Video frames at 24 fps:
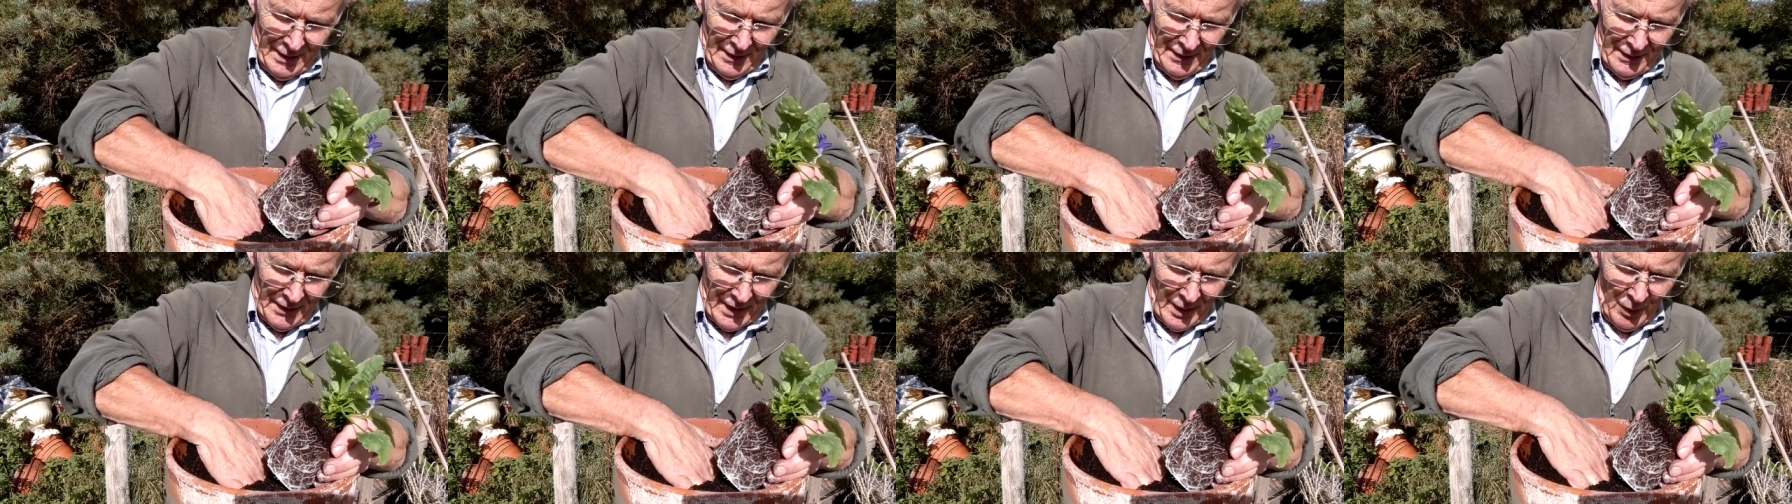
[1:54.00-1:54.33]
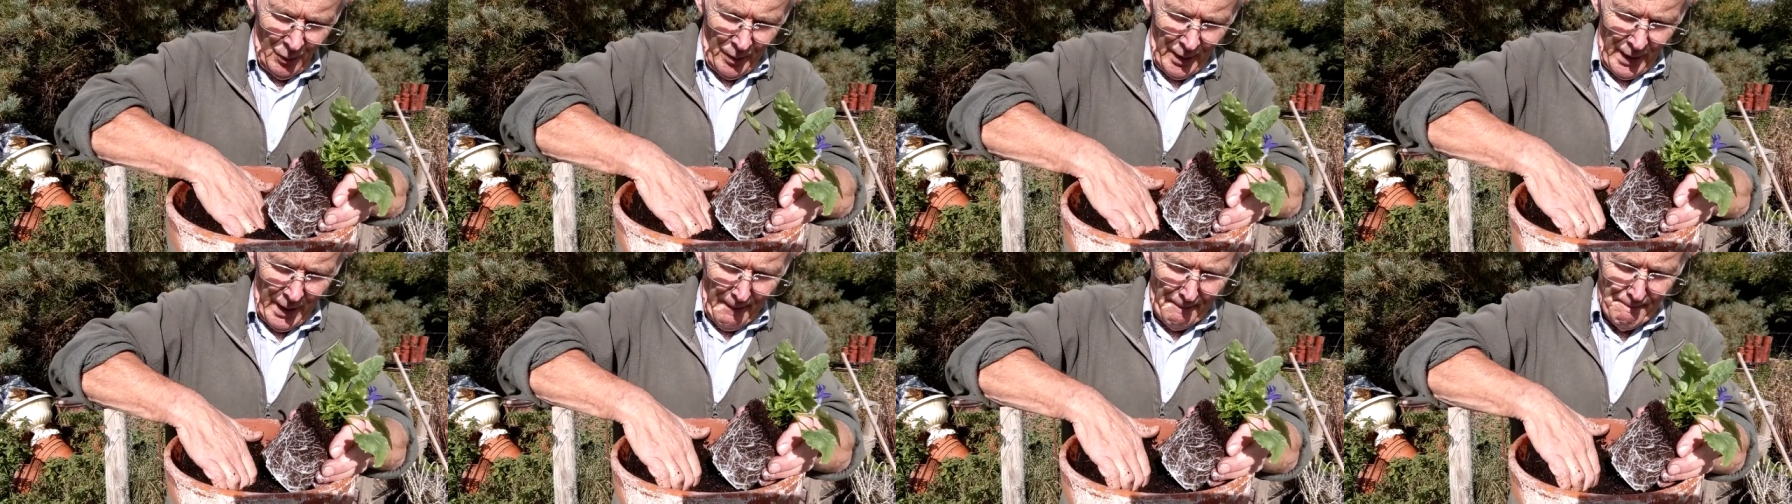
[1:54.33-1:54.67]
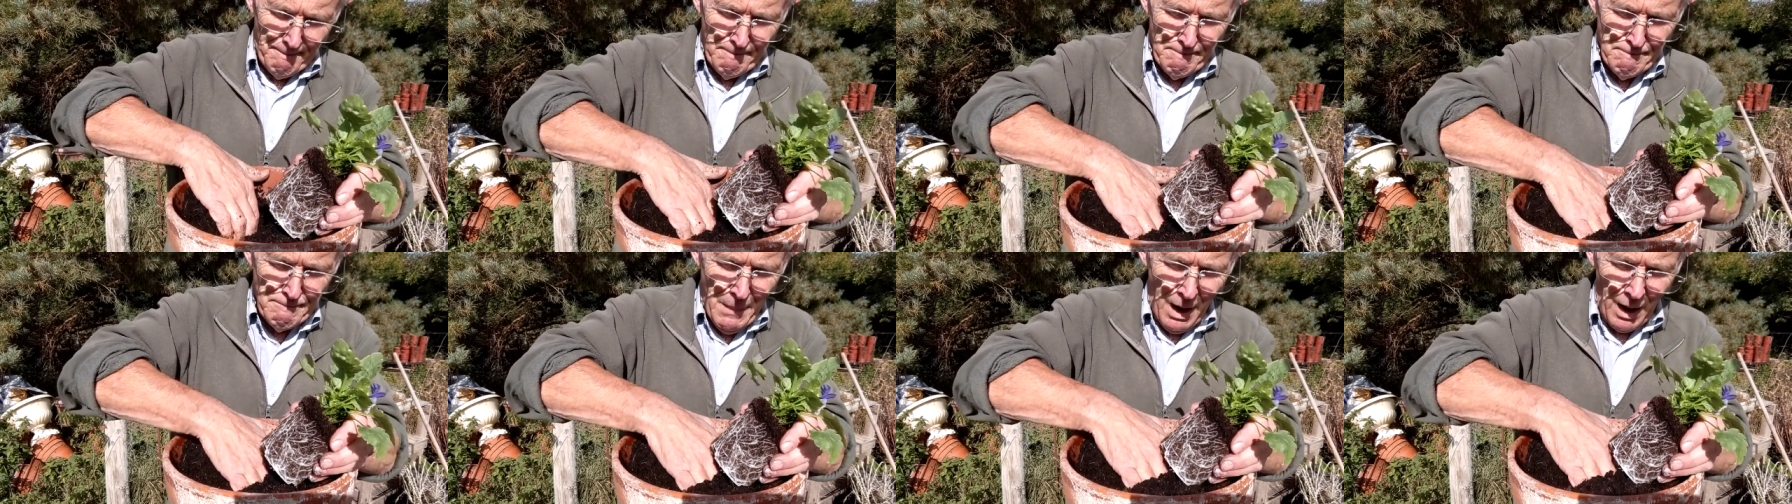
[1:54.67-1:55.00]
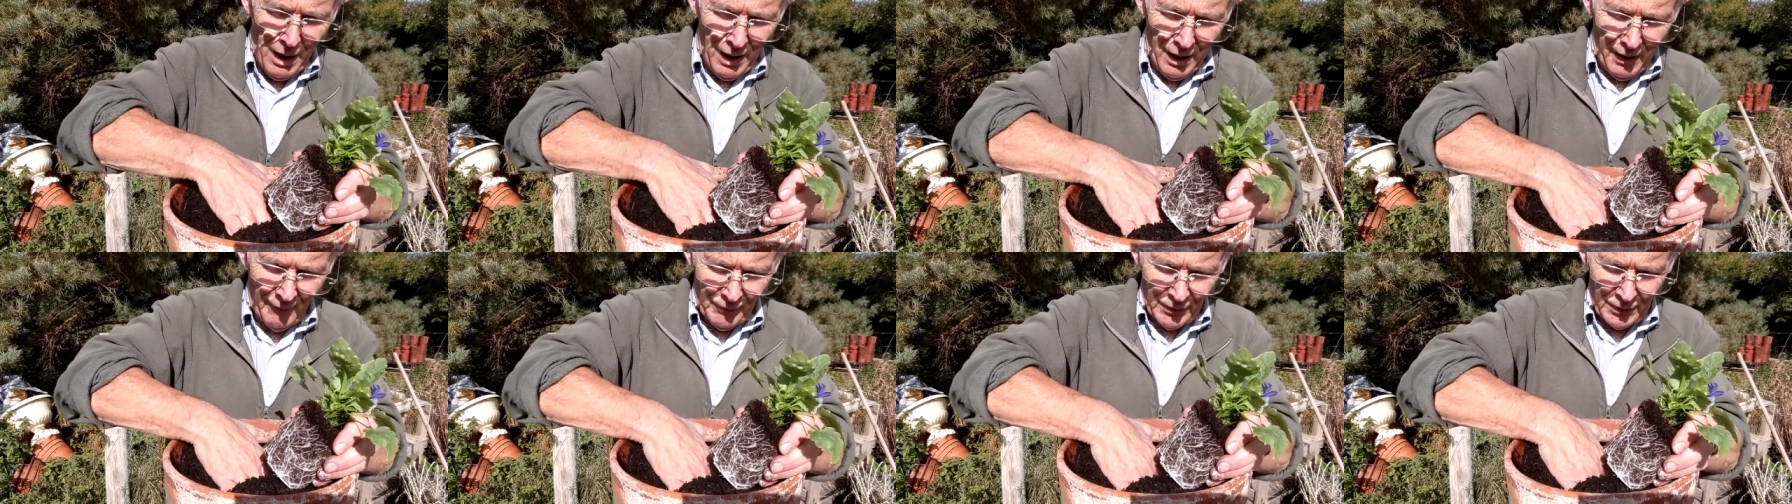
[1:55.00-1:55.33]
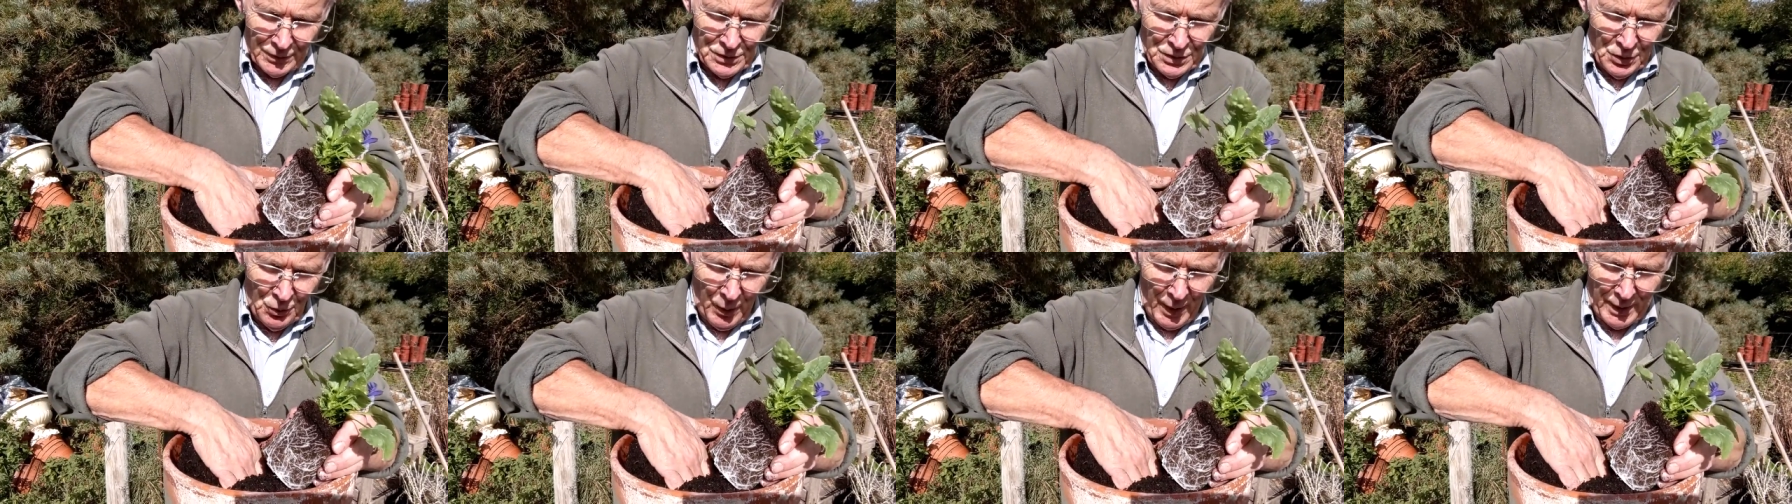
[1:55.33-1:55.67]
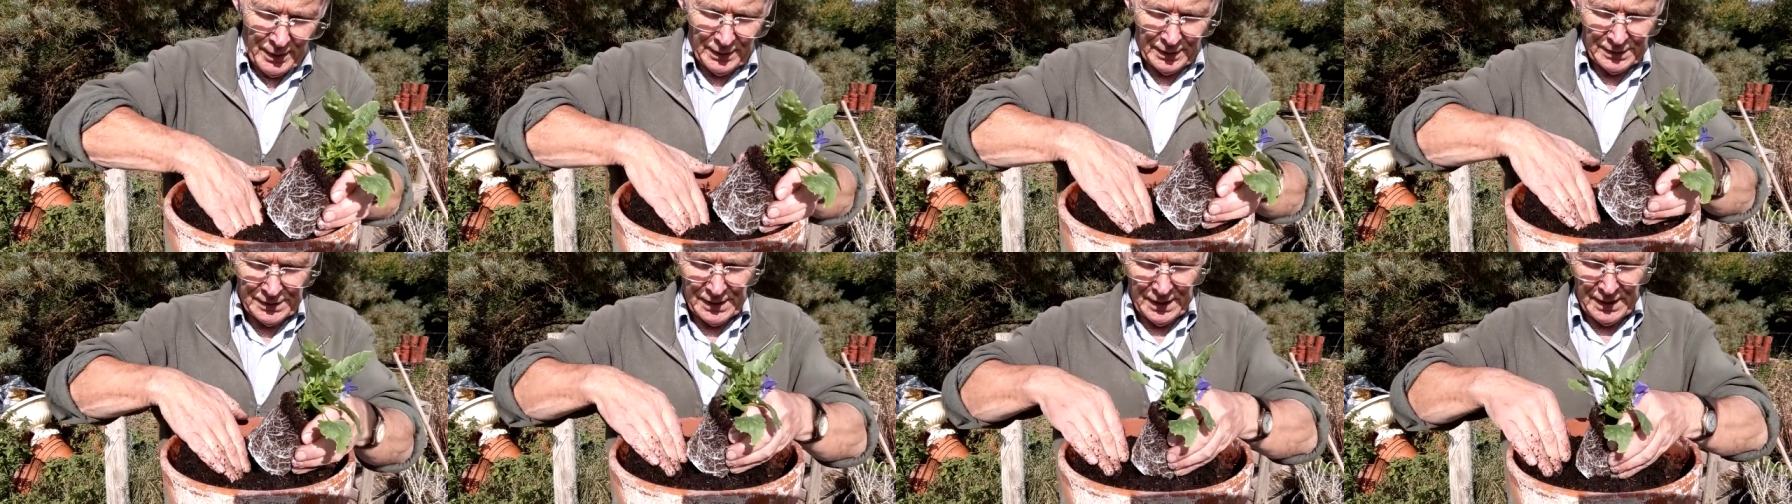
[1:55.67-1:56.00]
They'll be marvellous, you wait
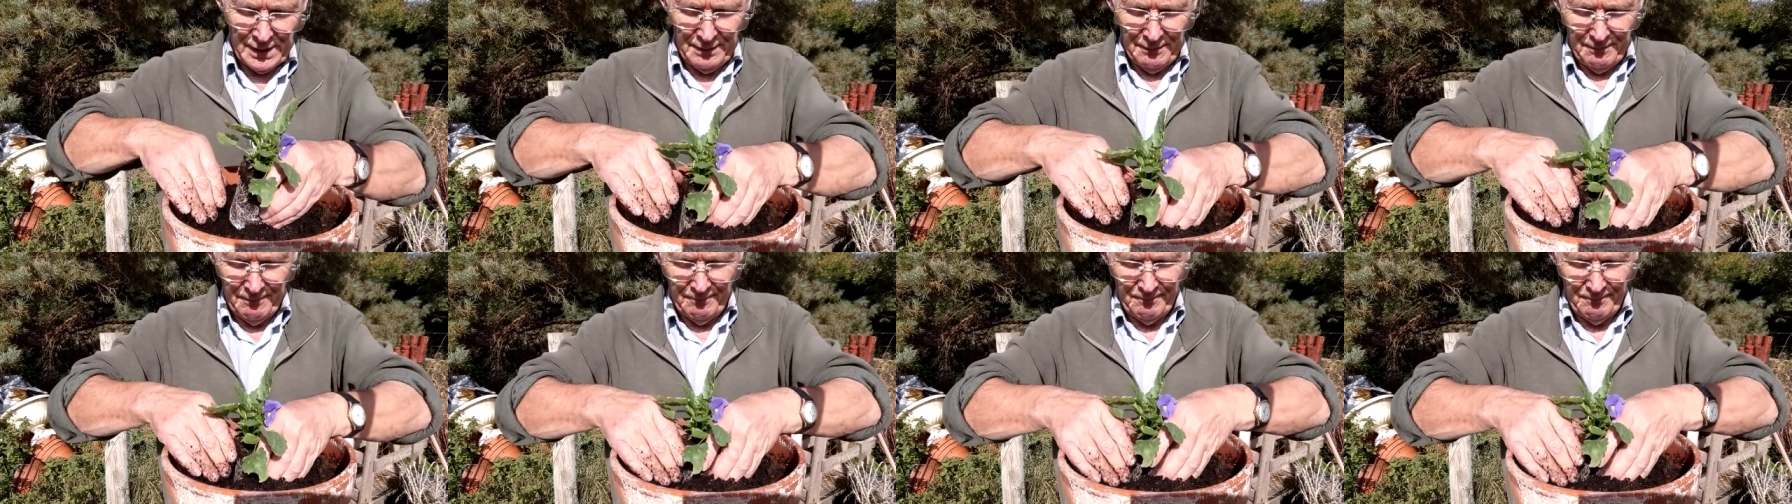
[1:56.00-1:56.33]
and see.